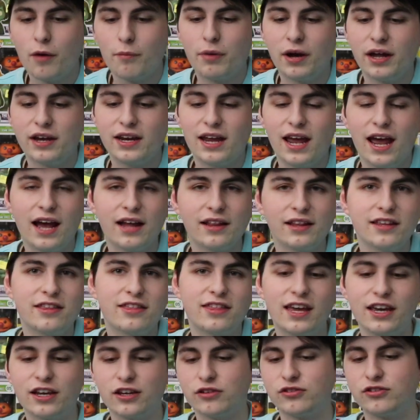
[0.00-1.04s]
But Ellie,
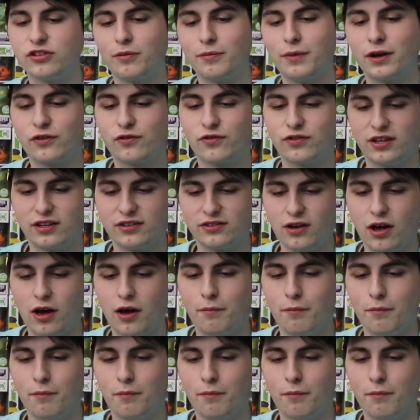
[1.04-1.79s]
thank you so much for this